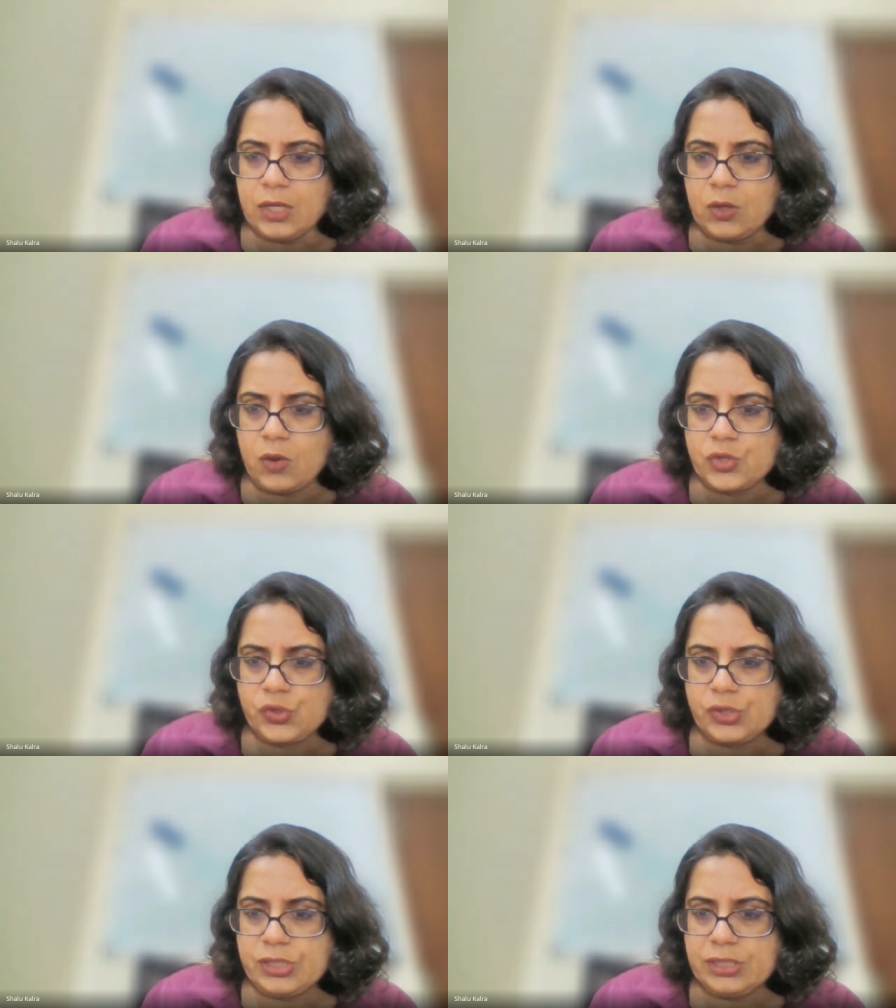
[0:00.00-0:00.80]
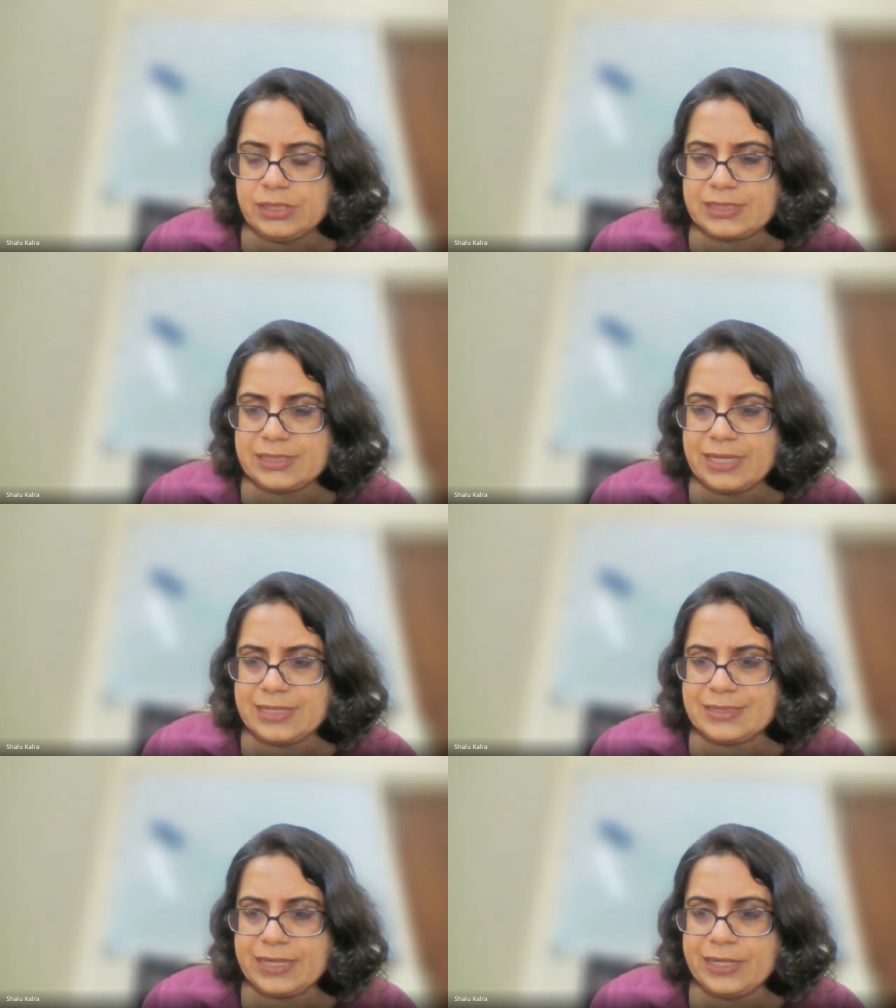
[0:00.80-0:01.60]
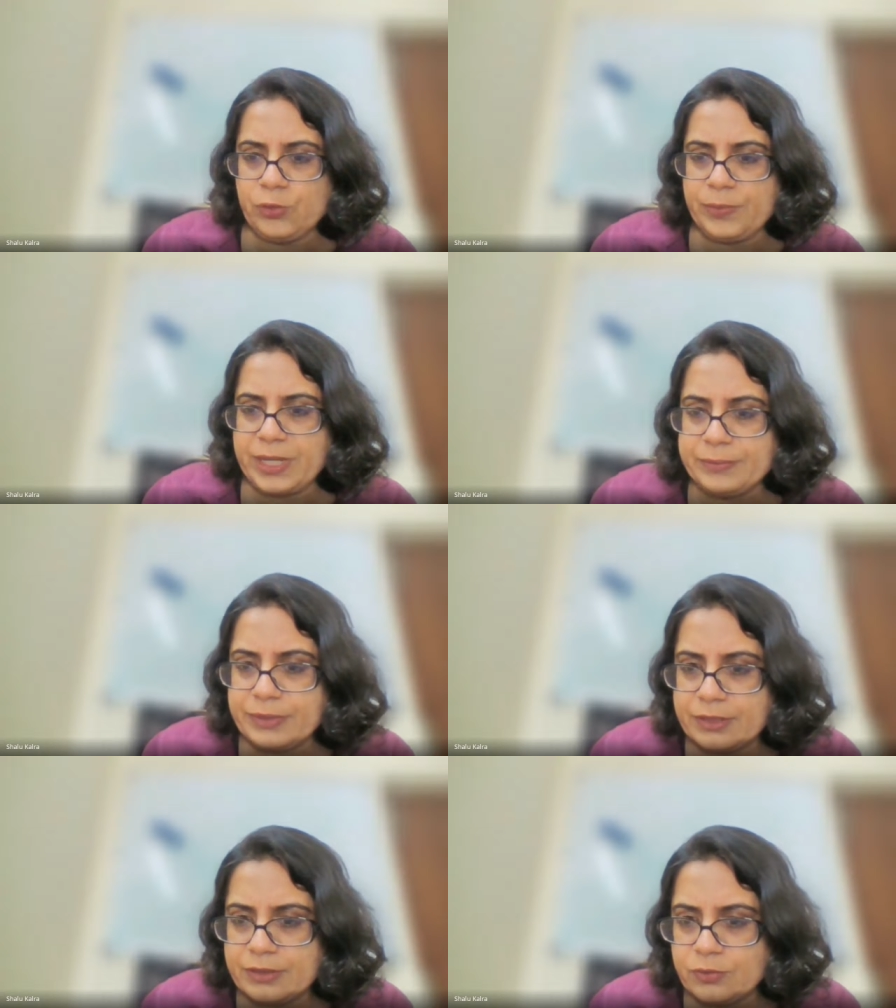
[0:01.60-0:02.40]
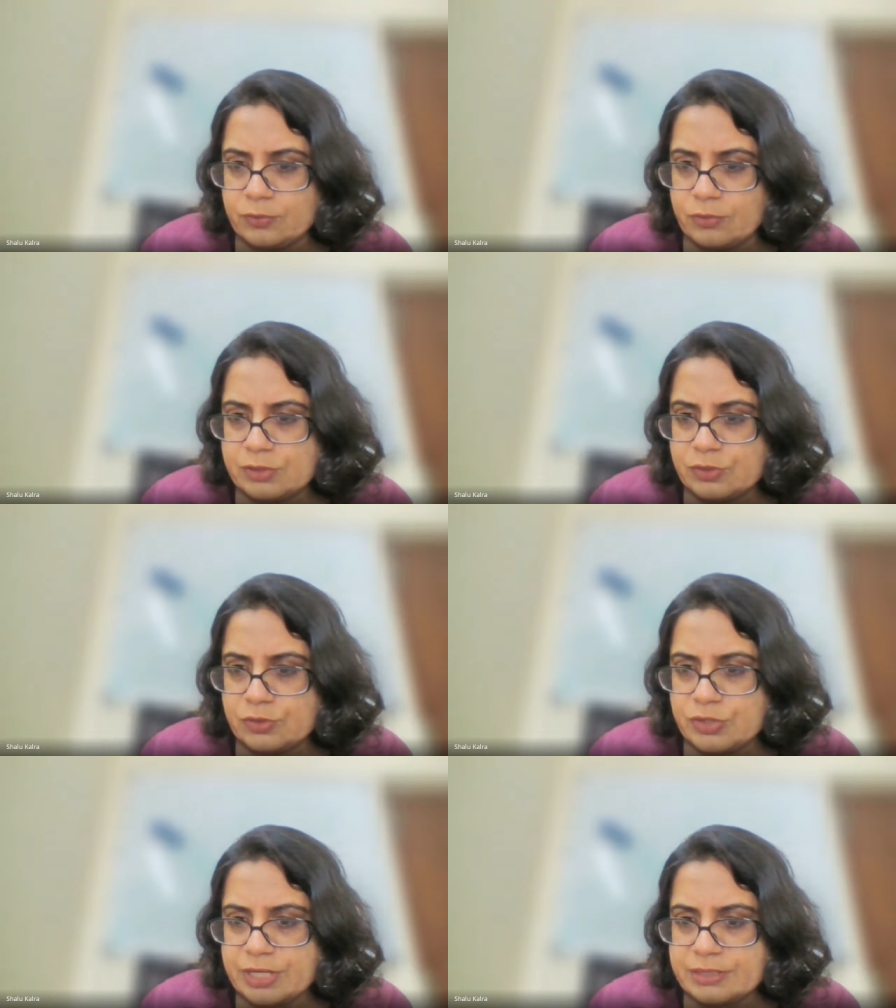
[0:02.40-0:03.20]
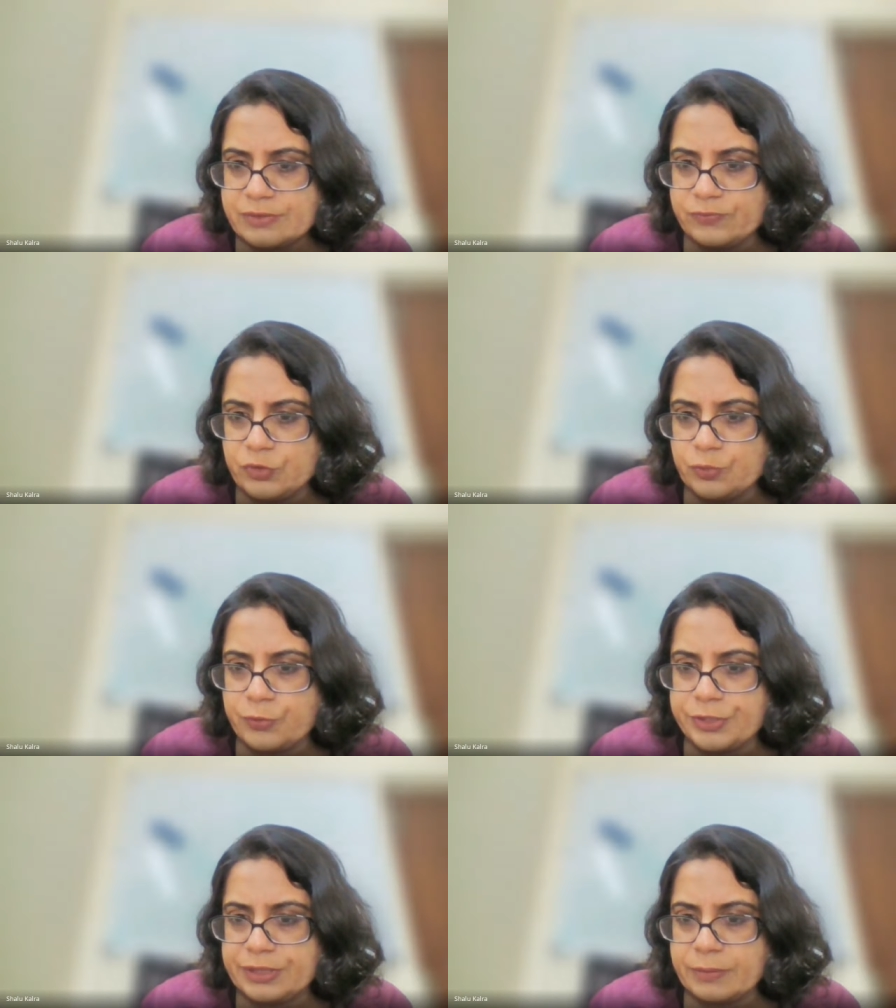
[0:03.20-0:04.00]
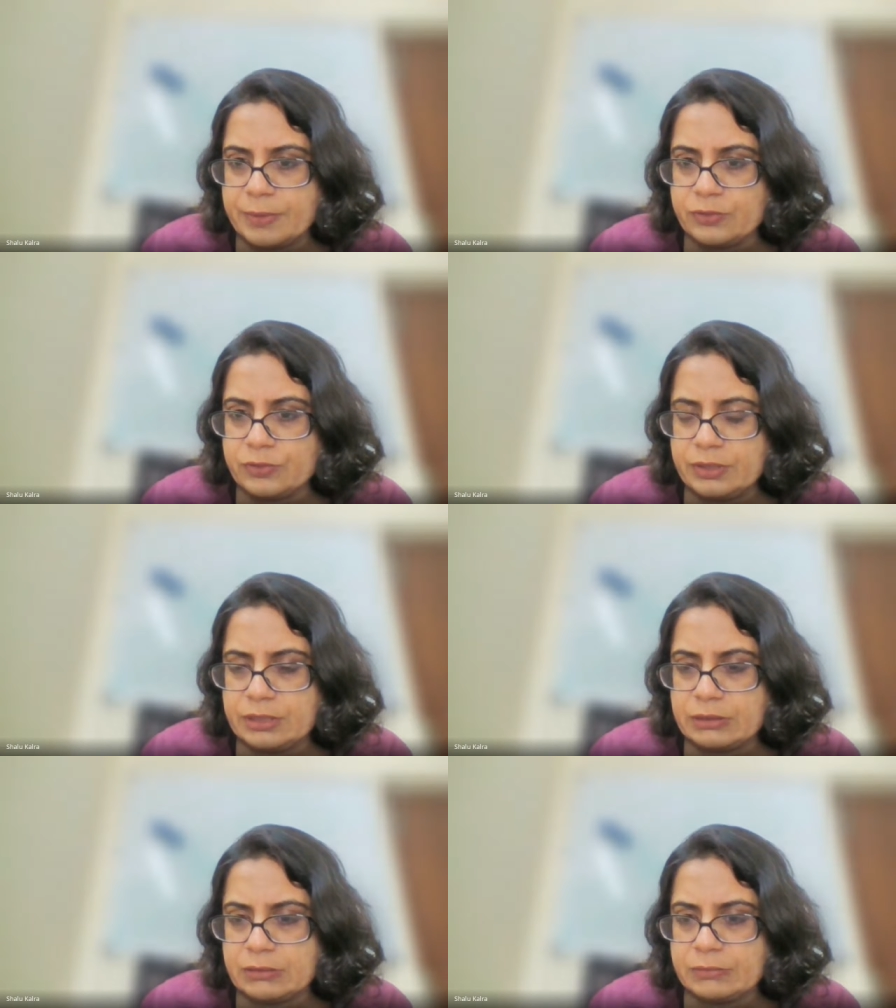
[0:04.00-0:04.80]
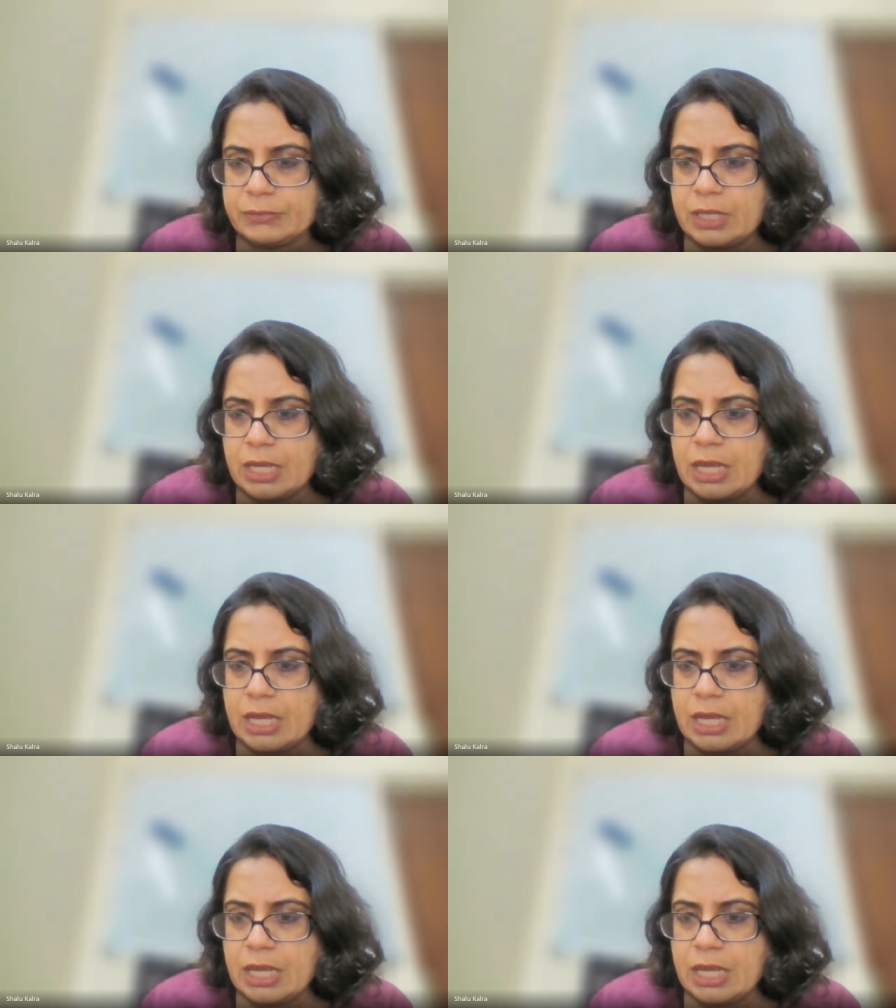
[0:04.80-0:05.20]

Kaushal says, hello ma'am, can you also share some viewpoint about the term